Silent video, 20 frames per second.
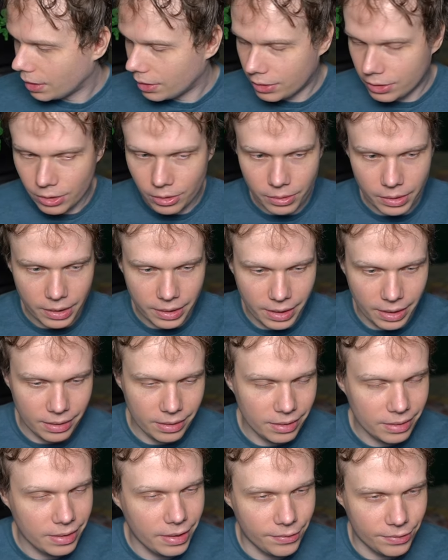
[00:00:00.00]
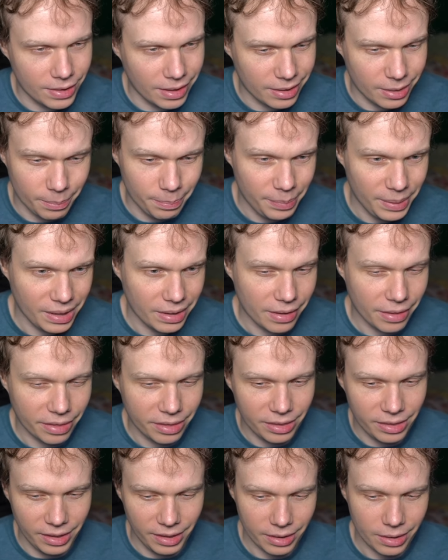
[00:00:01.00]
So again, this gives like a big
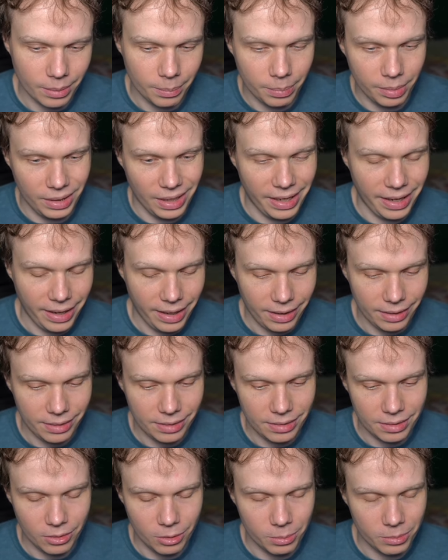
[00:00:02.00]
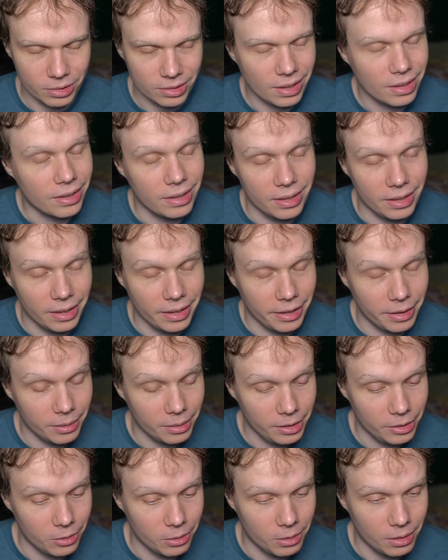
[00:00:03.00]
thick blast, almost like a,
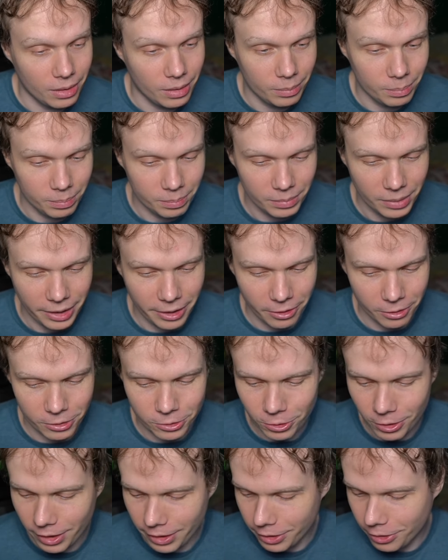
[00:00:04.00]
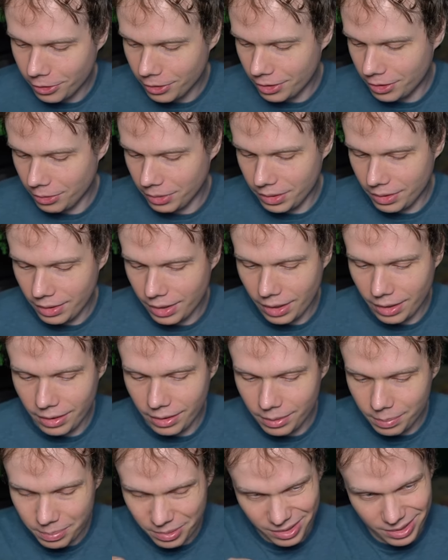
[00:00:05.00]
you know, a hair dryer, so it's not as
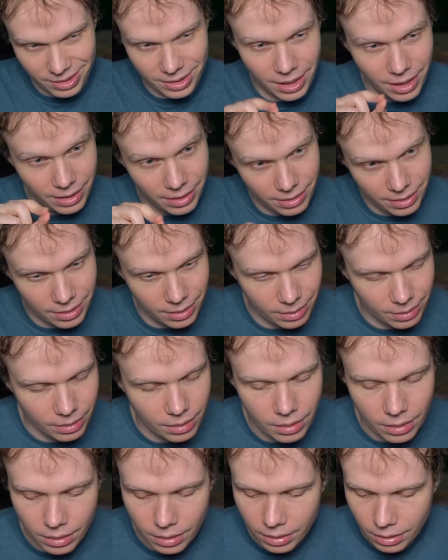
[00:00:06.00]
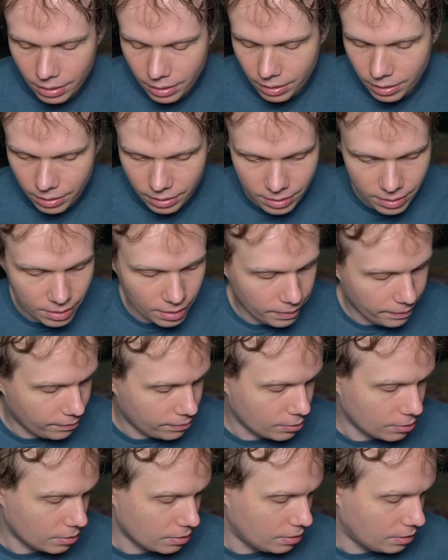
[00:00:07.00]
precise and stuff
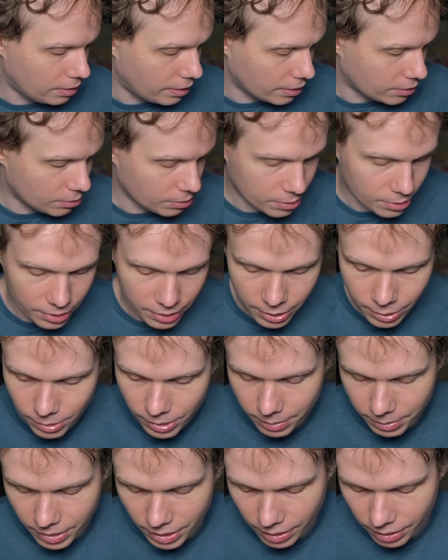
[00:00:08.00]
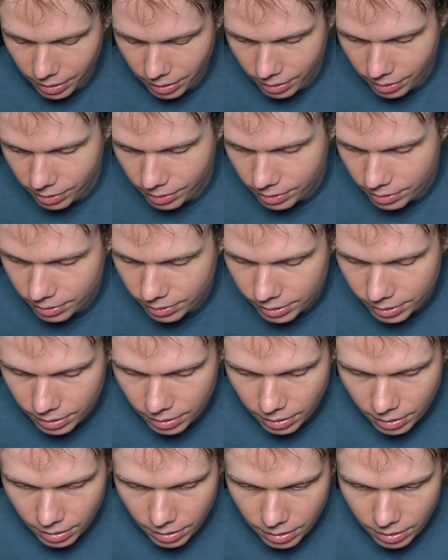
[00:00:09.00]
for electrical equipment, I guess.
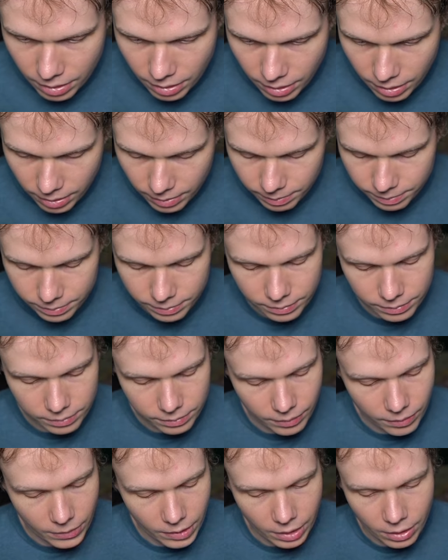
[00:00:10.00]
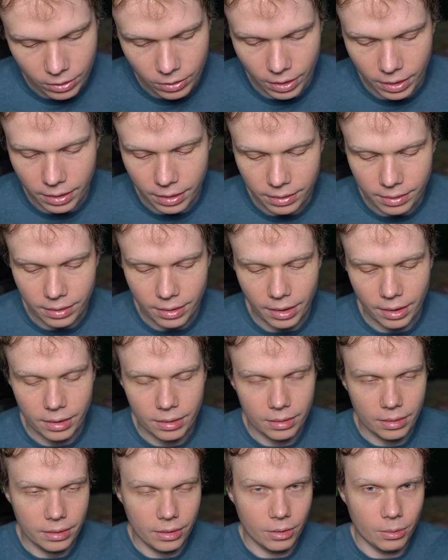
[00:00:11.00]
Um, so I guess
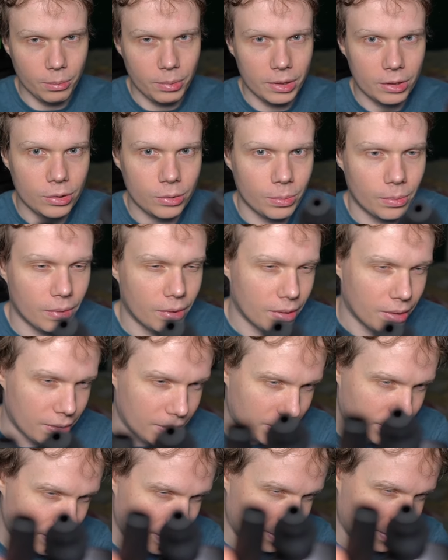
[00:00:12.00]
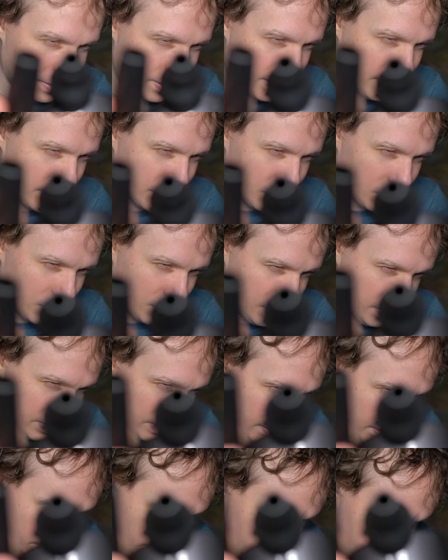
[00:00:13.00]
again, you know, which one is
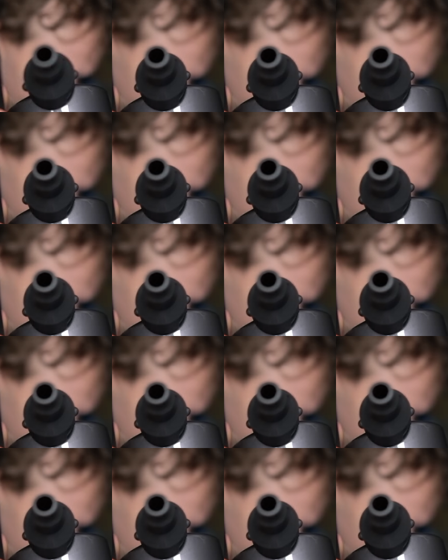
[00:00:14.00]
actually